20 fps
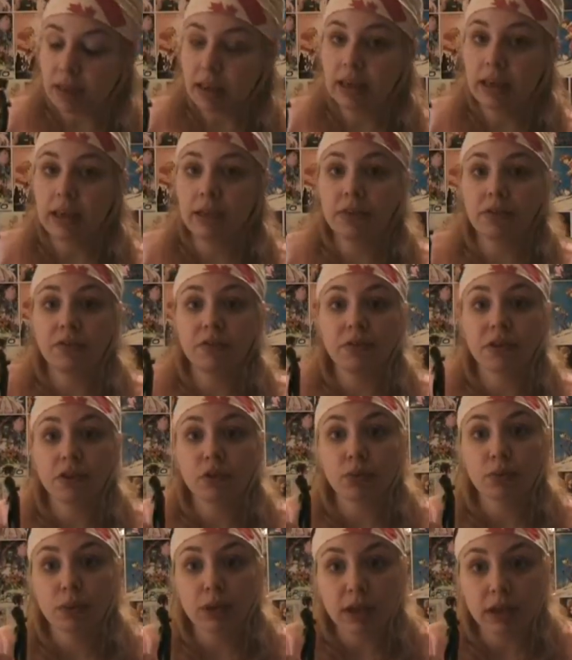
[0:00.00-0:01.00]
He is a
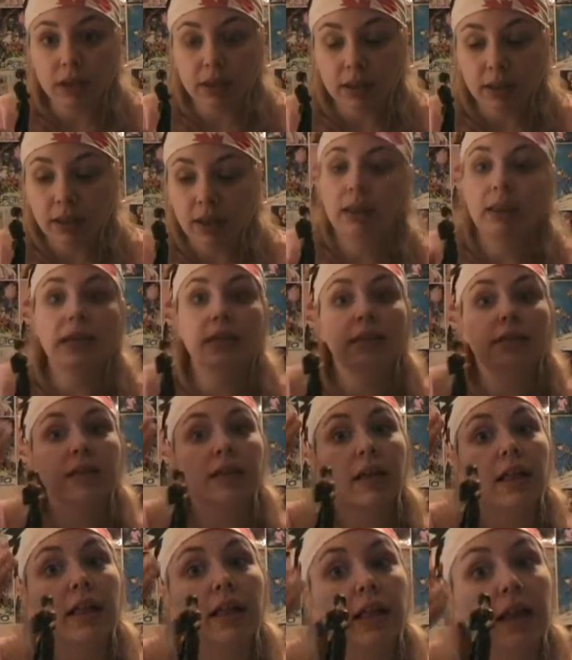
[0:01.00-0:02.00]
figurine. He is a
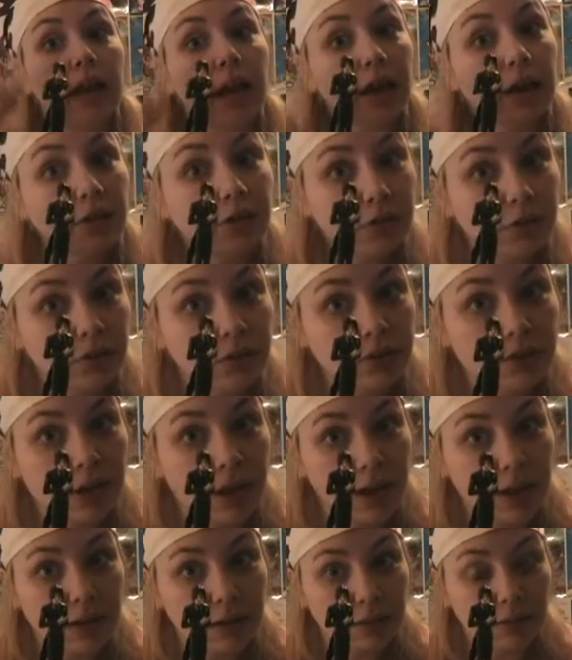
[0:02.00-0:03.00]
collector's
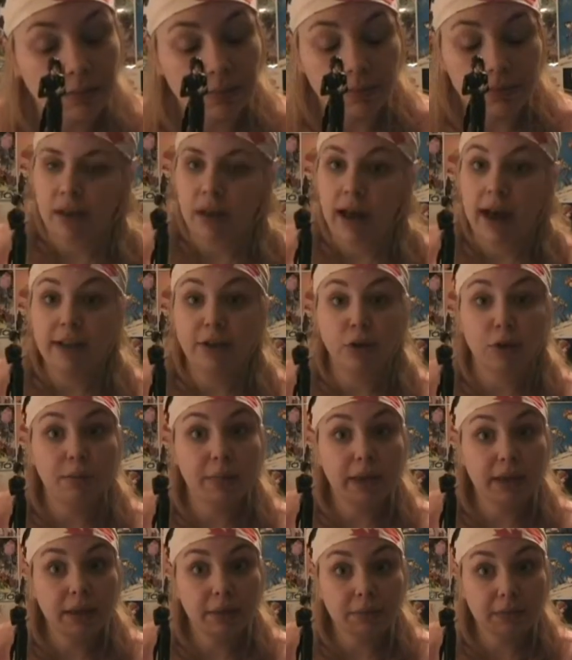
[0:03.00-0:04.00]
item. I don't
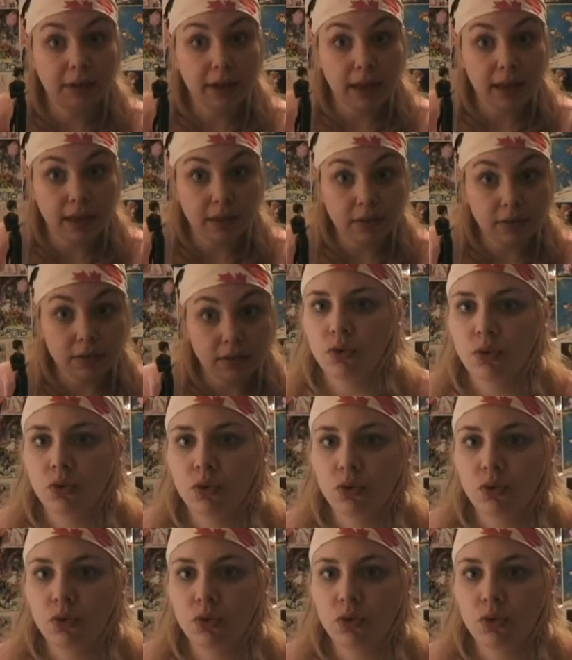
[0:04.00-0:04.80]
make him dance.